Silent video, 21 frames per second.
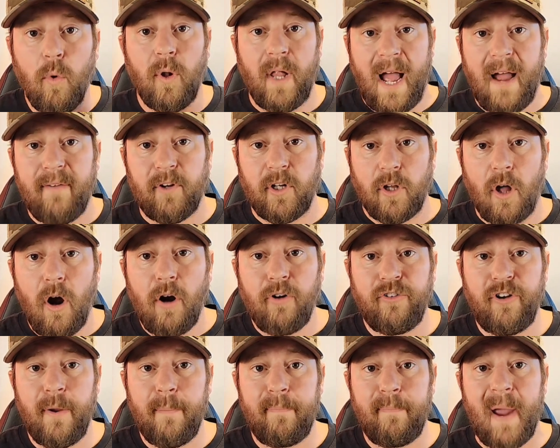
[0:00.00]
have a large
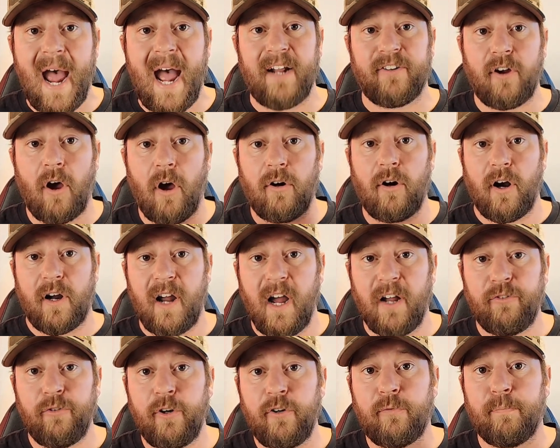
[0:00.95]
impact on our
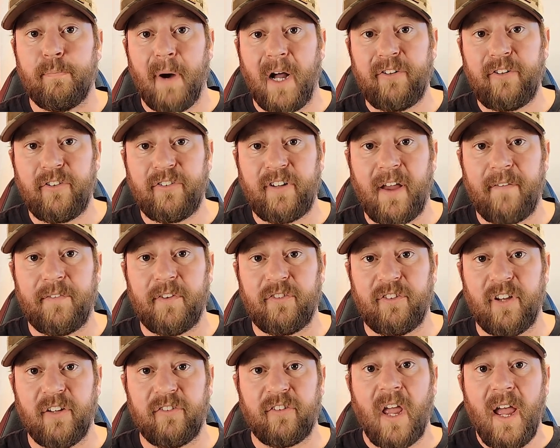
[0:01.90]
country's budget
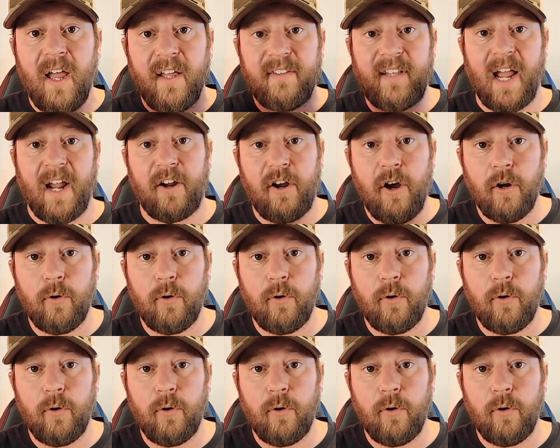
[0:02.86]
deficits that could